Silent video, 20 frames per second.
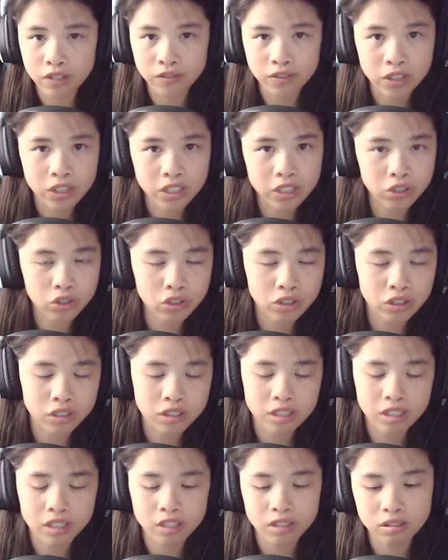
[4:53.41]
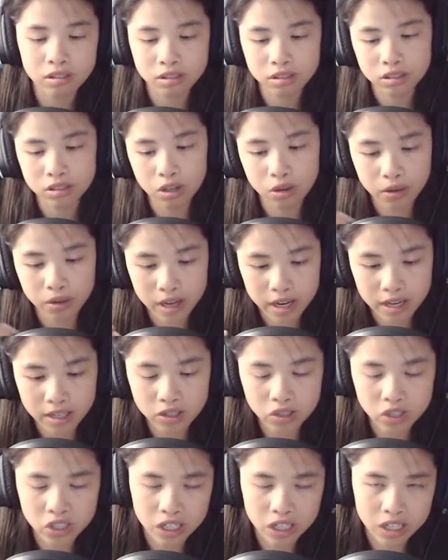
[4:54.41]
If you're interested, go
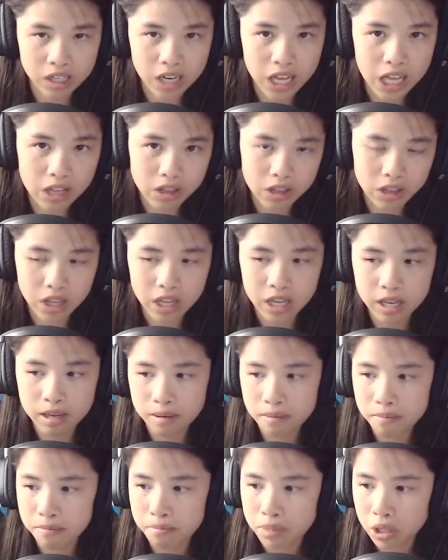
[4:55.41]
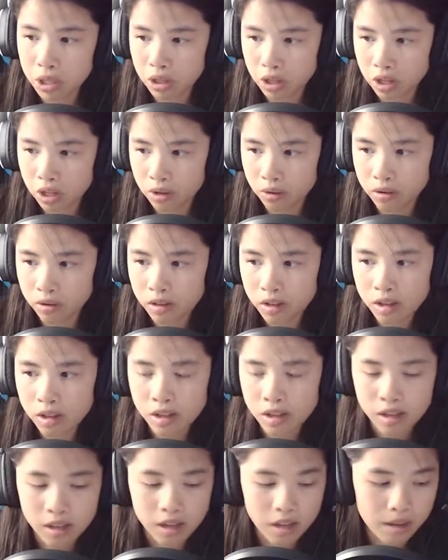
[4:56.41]
ahead, check it out, link below.
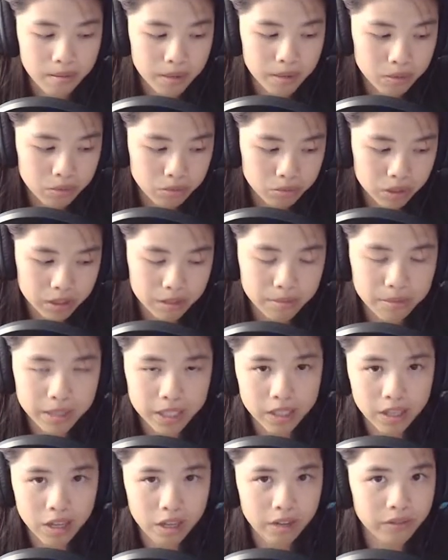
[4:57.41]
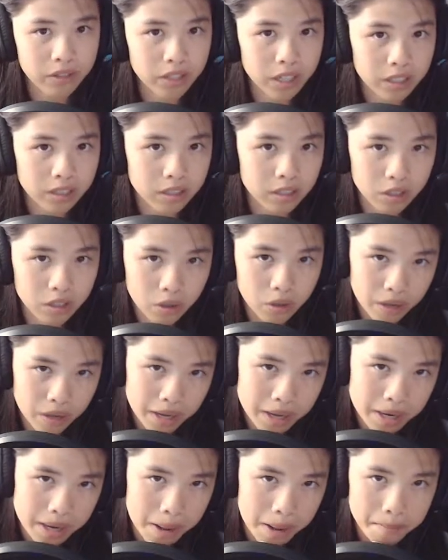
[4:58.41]
It would really mean a lot if you guys could go
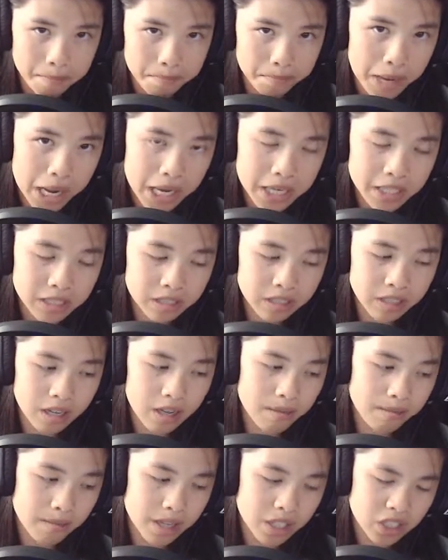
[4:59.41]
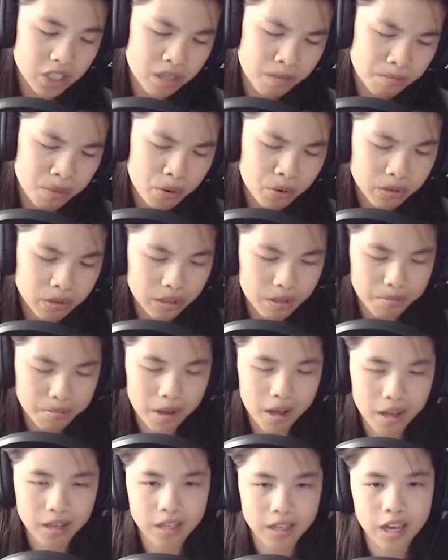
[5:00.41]
ahead and buy some, support the
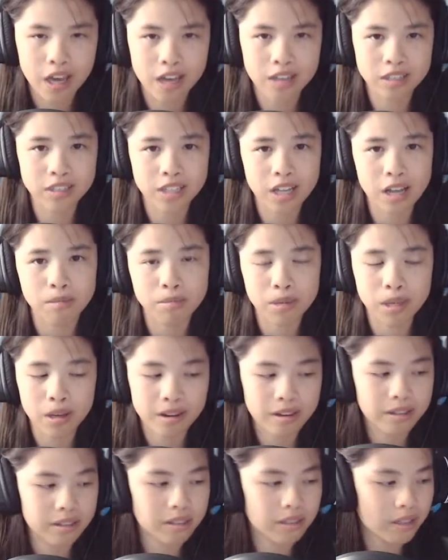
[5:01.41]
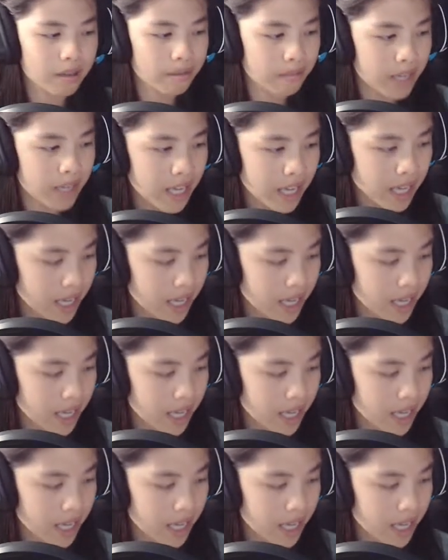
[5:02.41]
podcast. That'd be awesome.